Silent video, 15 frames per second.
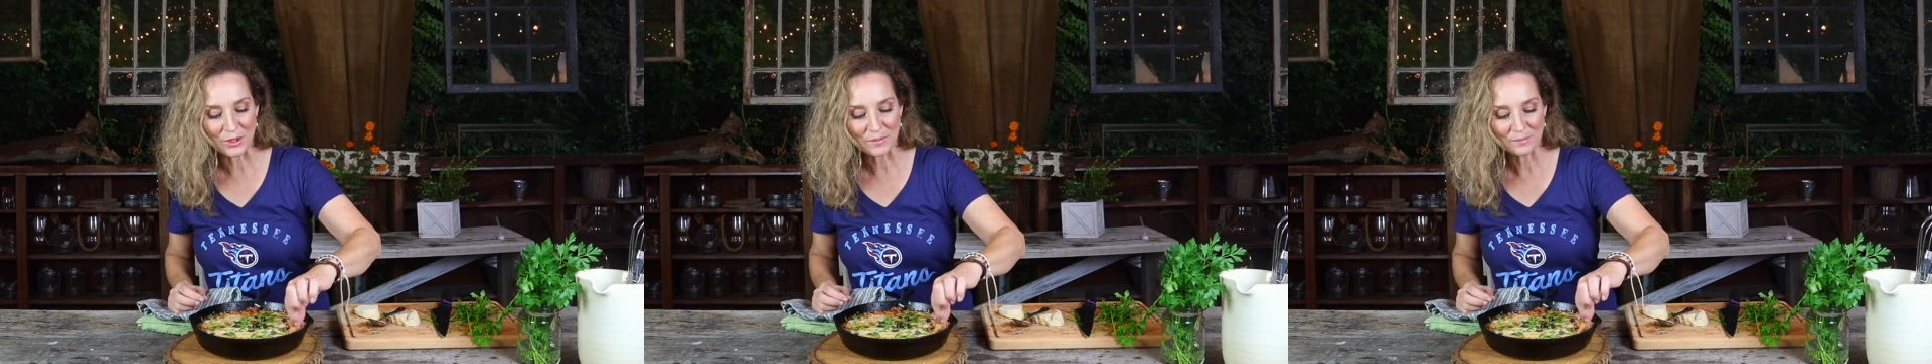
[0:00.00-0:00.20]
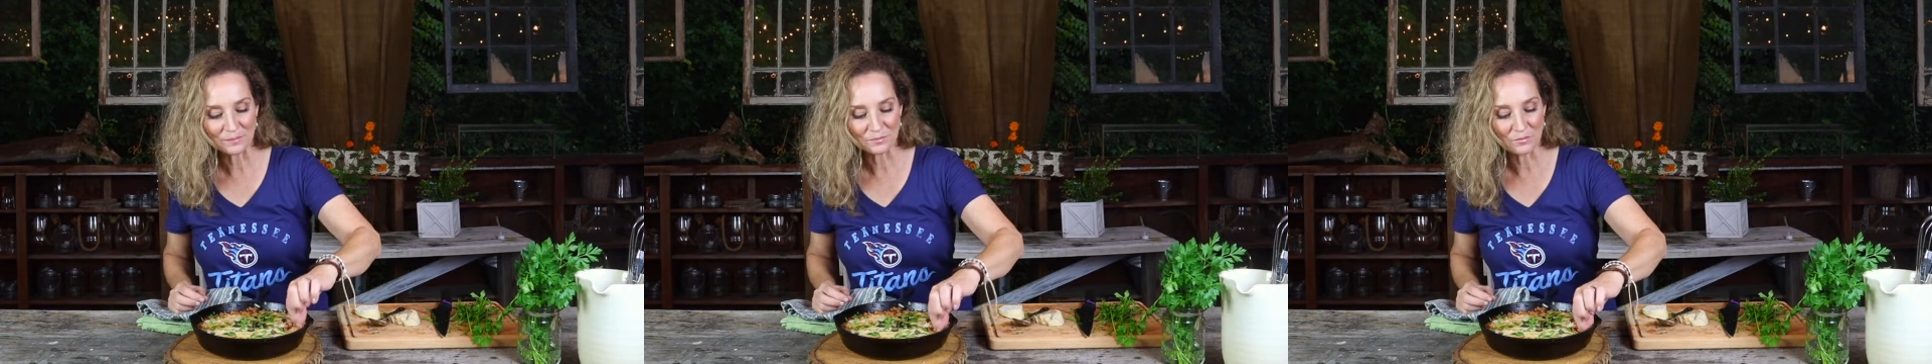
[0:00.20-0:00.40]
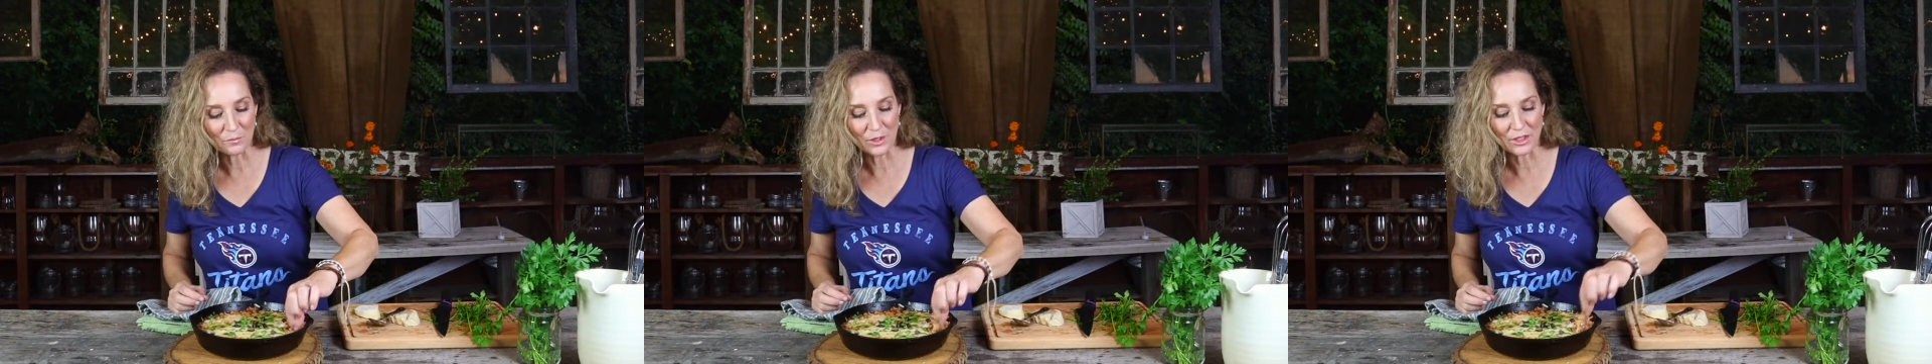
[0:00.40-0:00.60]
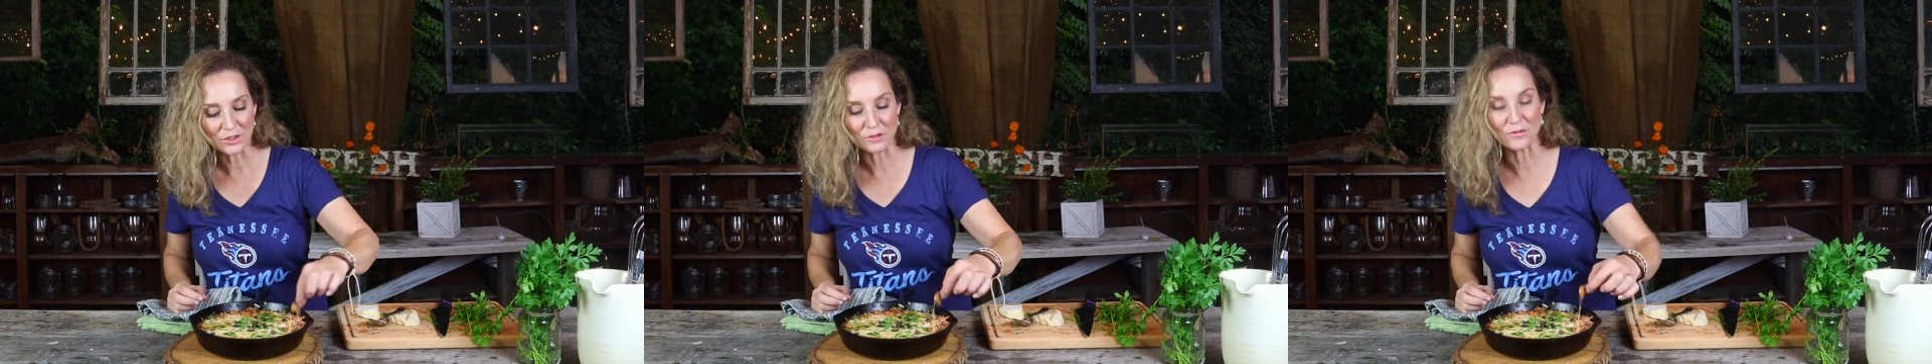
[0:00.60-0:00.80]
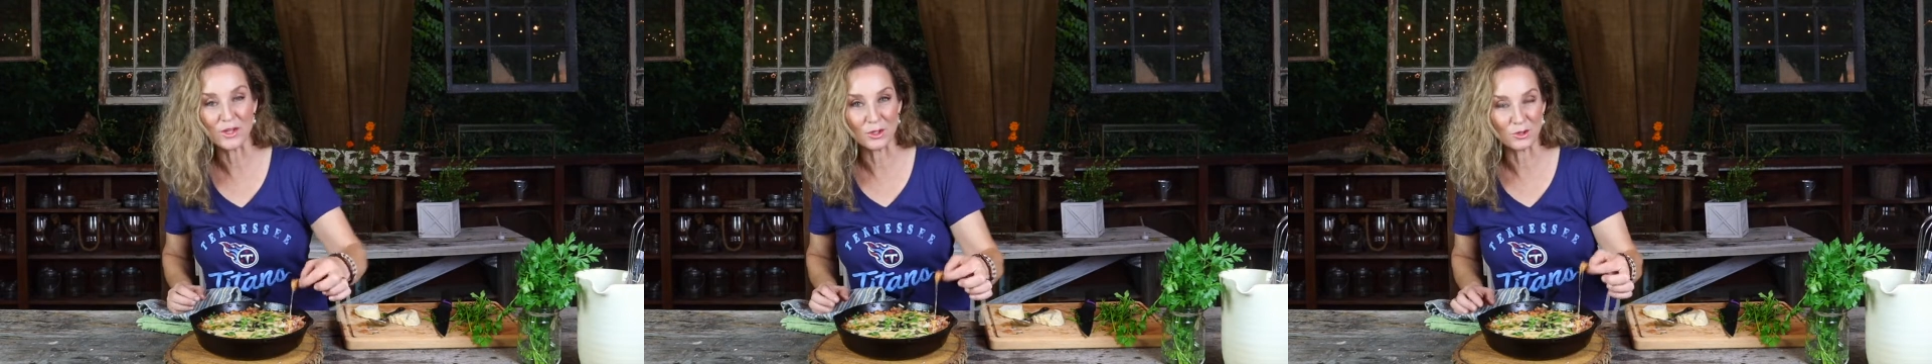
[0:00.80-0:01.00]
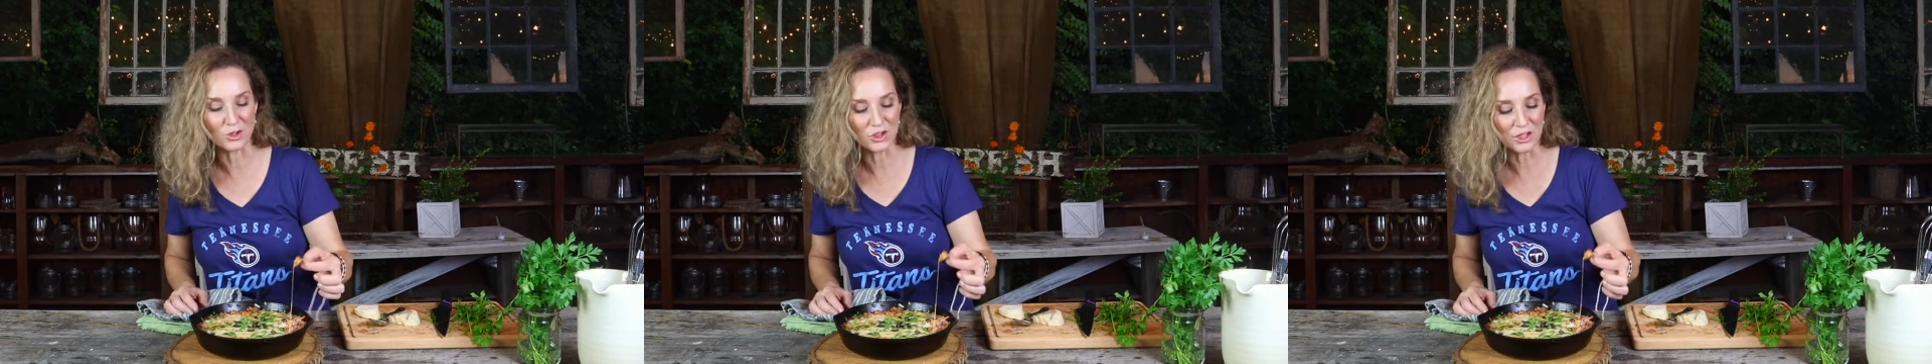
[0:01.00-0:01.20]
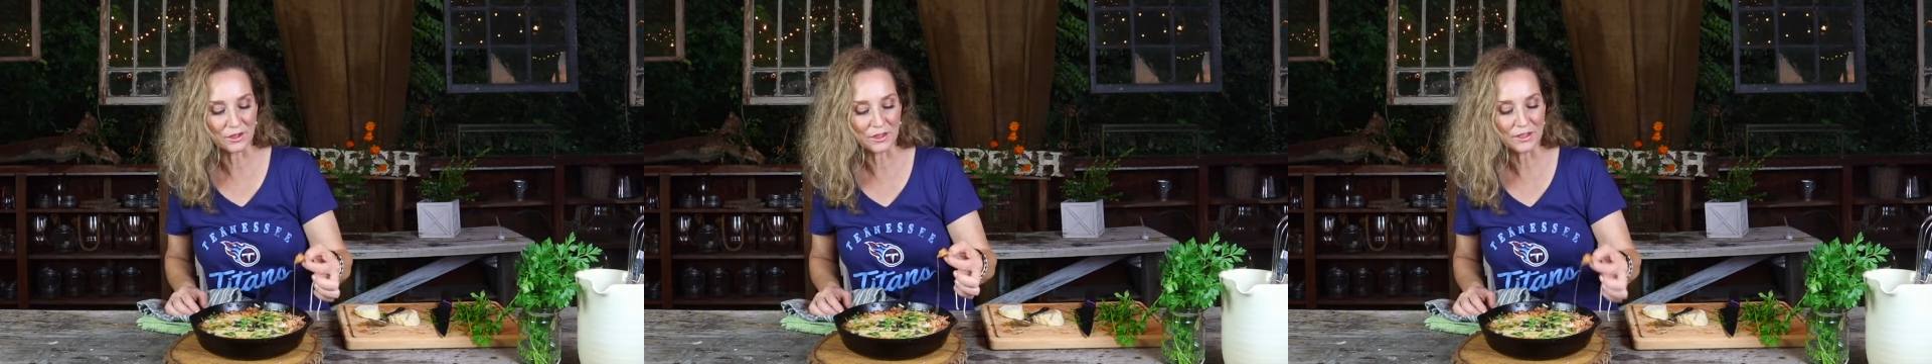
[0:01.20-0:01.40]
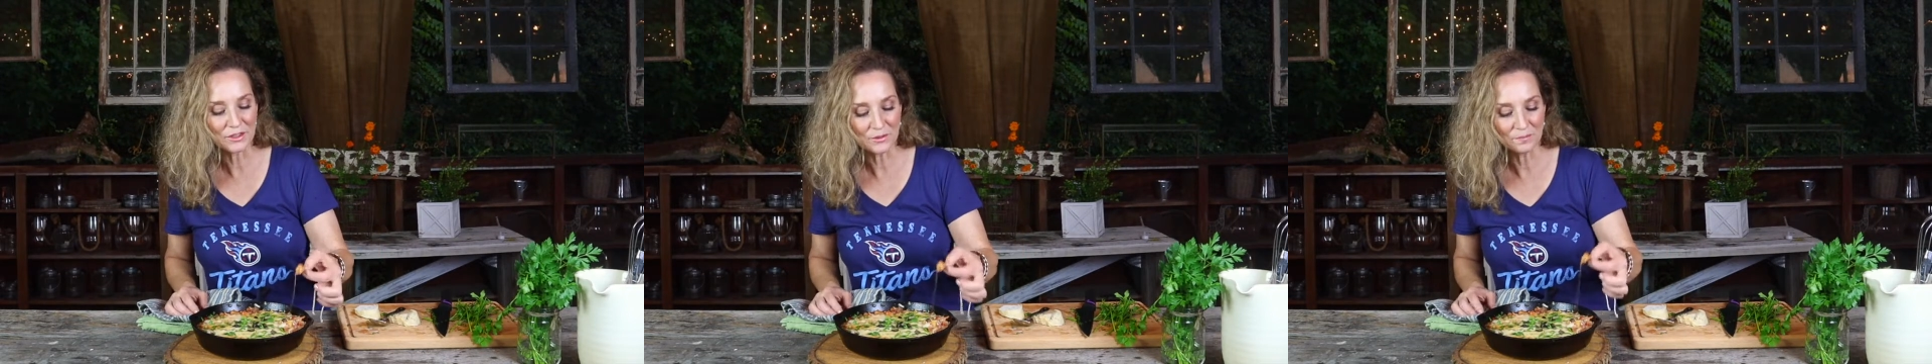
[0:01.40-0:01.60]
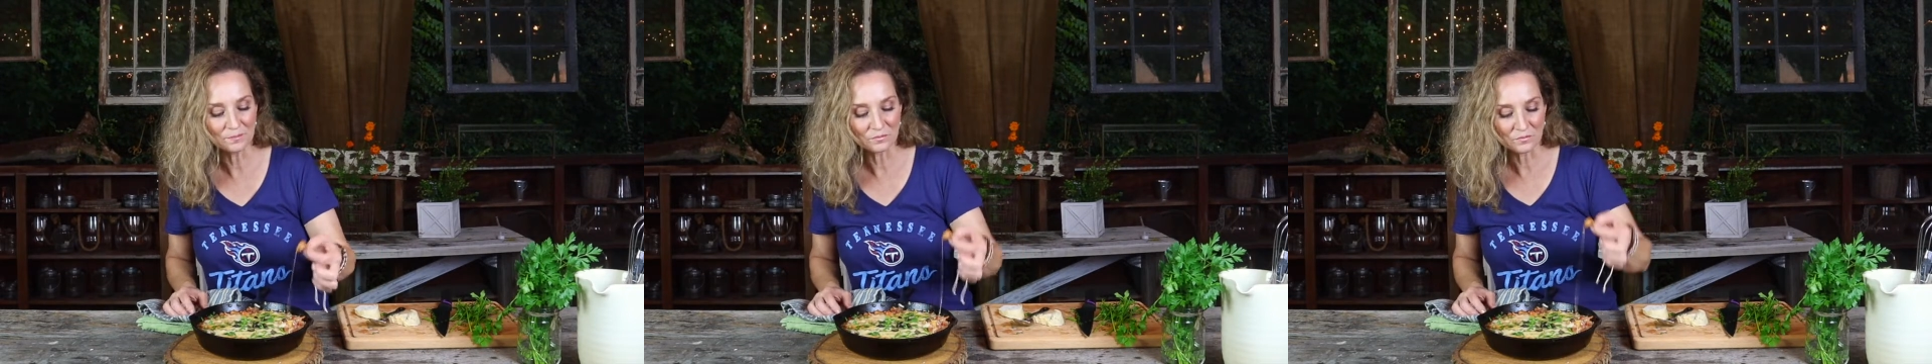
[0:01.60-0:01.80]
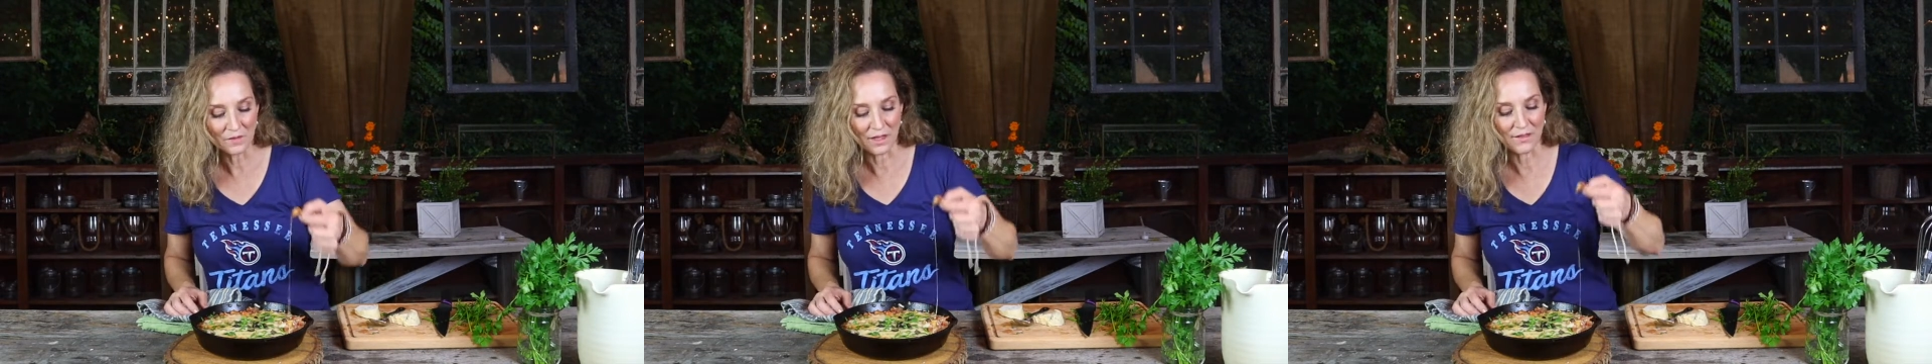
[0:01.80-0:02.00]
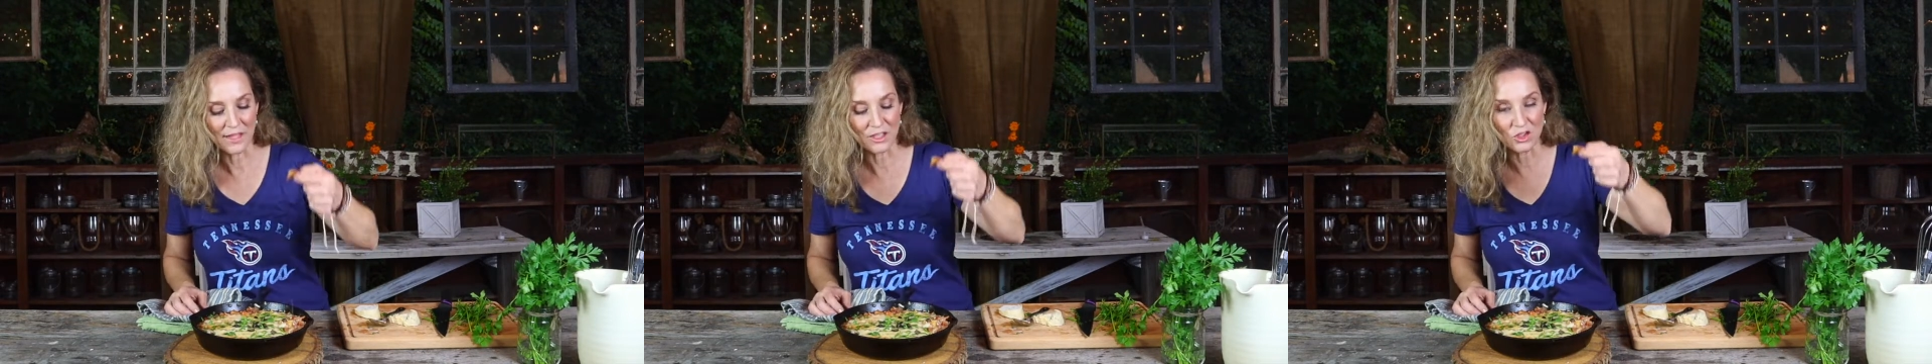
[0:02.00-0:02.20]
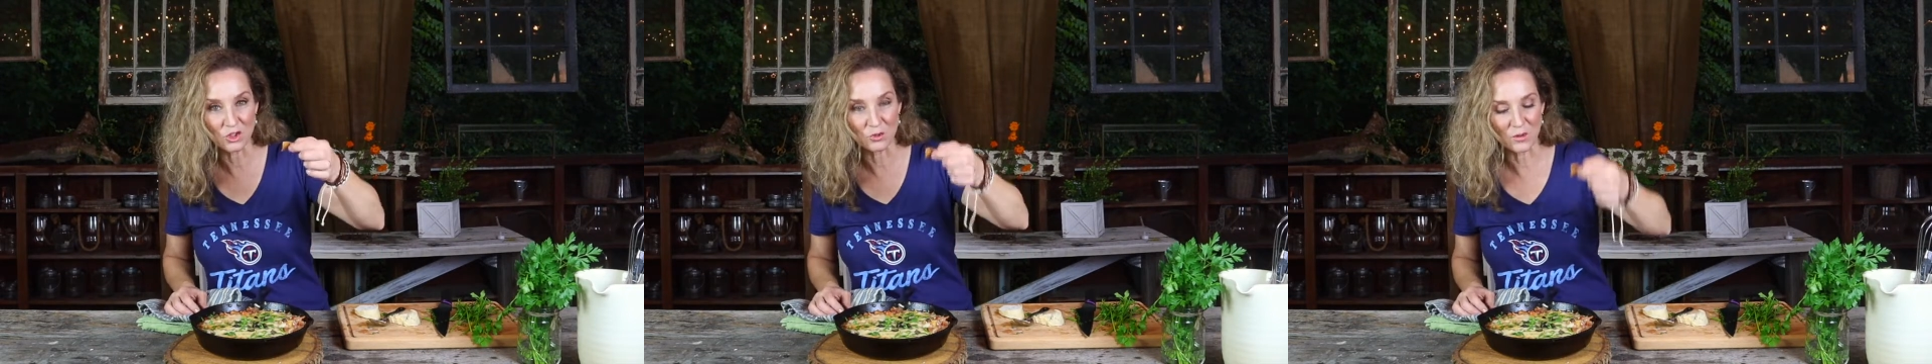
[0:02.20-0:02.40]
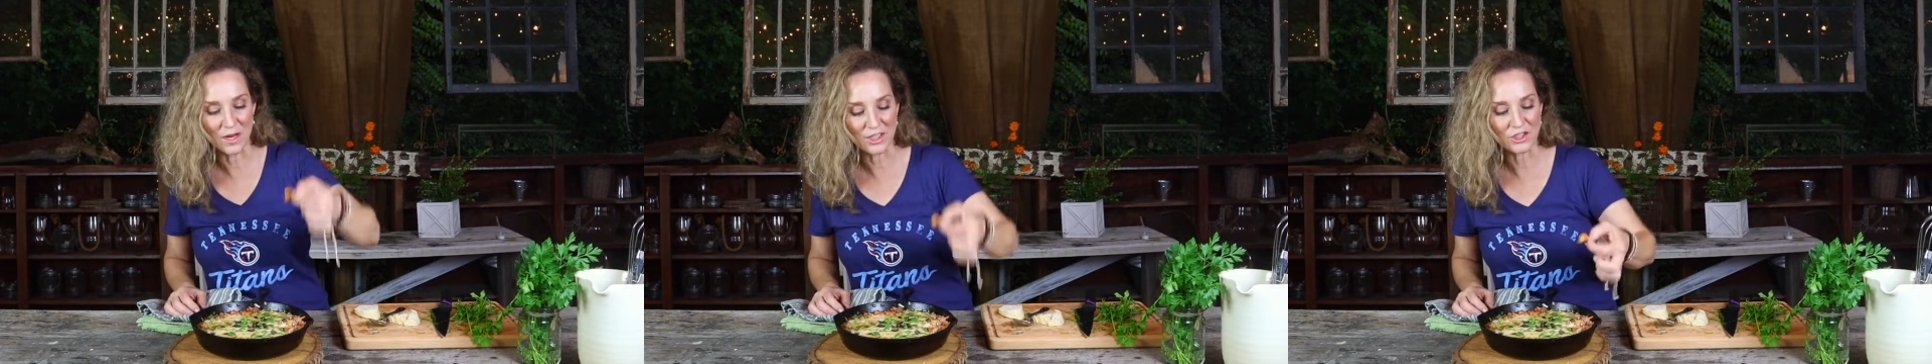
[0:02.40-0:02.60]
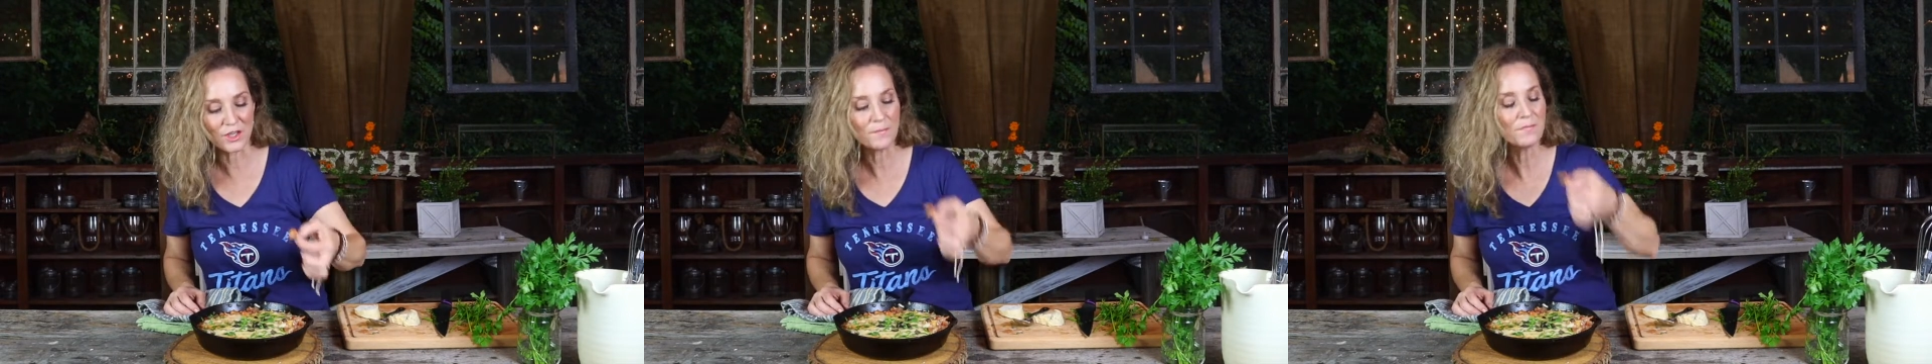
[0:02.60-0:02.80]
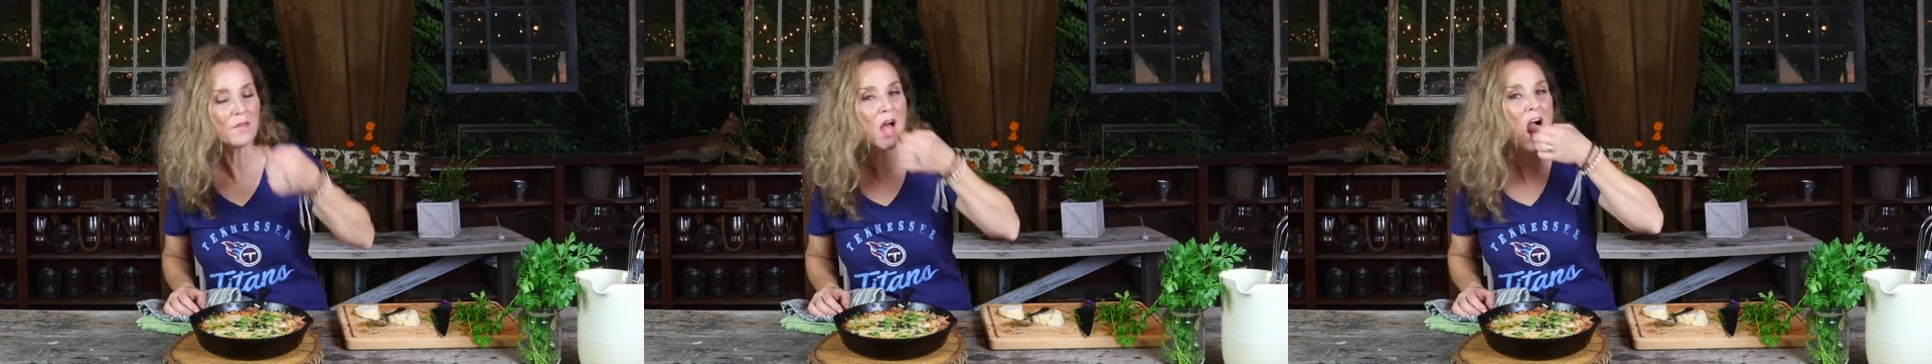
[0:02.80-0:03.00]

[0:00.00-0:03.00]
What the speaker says: it because of those chilies and that sriracha.